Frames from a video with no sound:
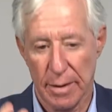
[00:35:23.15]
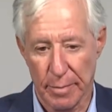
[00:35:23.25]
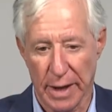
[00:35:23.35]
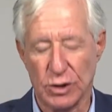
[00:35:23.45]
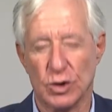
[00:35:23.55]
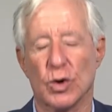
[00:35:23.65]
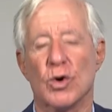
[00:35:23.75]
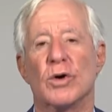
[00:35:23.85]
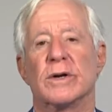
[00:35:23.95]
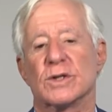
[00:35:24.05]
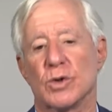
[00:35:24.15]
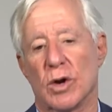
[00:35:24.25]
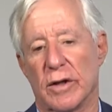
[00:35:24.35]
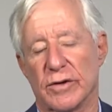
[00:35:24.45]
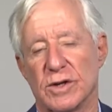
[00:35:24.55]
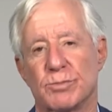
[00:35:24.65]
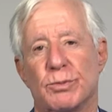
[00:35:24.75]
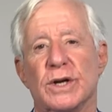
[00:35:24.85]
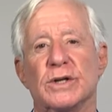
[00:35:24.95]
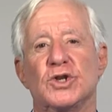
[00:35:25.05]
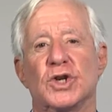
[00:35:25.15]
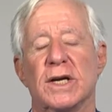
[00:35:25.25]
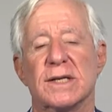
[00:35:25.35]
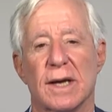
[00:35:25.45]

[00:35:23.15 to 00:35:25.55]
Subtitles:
Make sure, and it's all on the printed sheet,